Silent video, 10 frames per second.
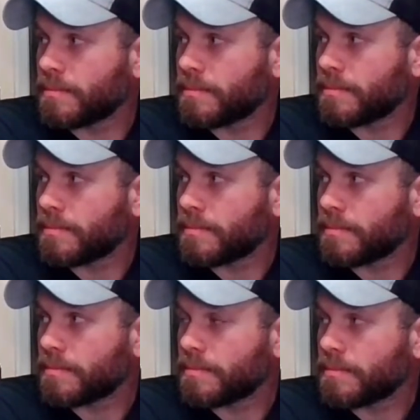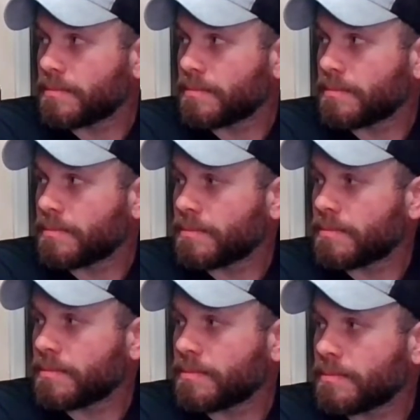
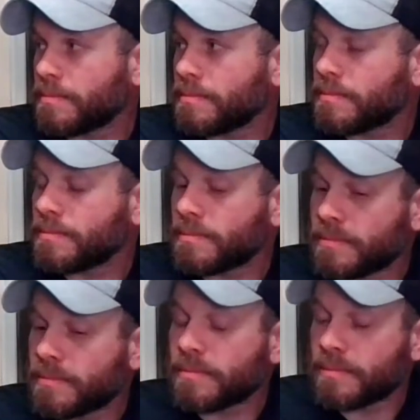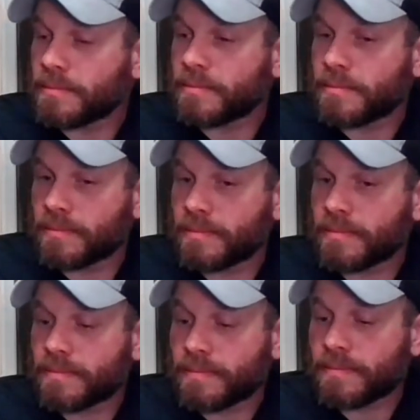(not speaking)